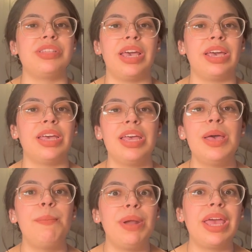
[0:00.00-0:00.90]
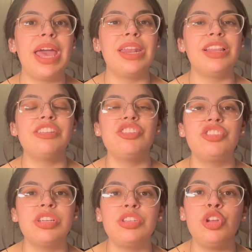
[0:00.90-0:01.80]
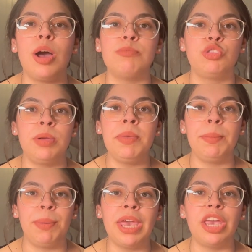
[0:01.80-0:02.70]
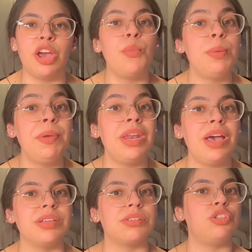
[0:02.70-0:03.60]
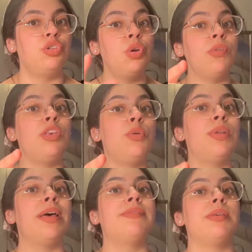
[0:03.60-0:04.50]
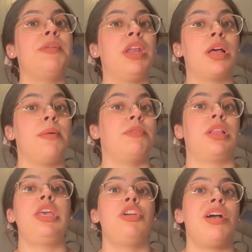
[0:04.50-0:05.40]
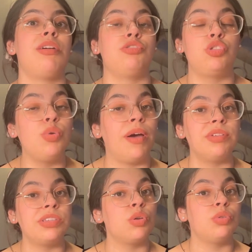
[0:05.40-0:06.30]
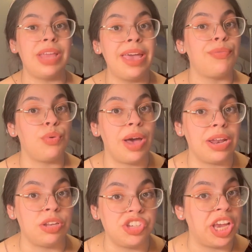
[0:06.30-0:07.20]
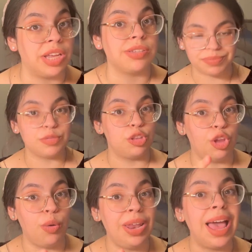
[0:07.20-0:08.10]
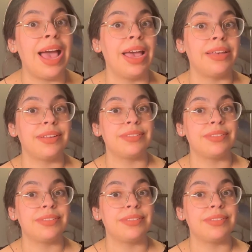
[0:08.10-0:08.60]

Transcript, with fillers: Like, but again, this is just, you know, I'm dreaming big here. It would be nice. You know that you would love somebody to come to clean your house too every single day if you had the chance. Don't lie.